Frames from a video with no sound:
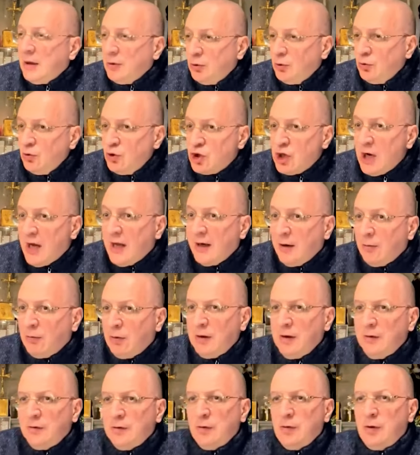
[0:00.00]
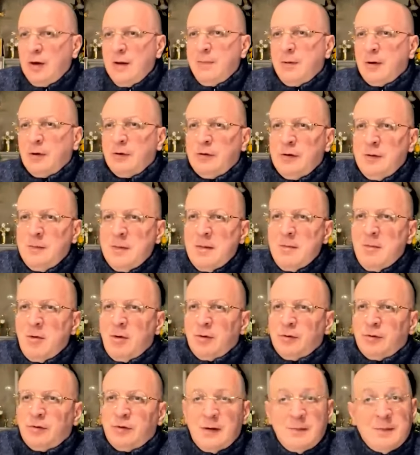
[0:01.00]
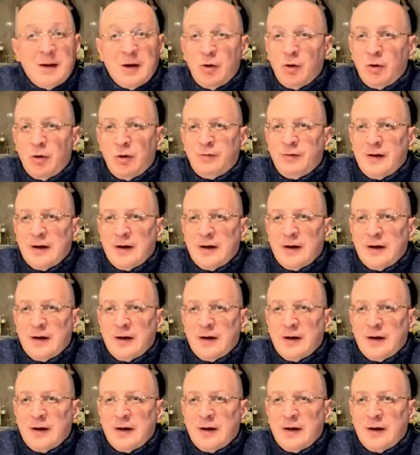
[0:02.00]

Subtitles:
I could be telling you his next moves, but I won't.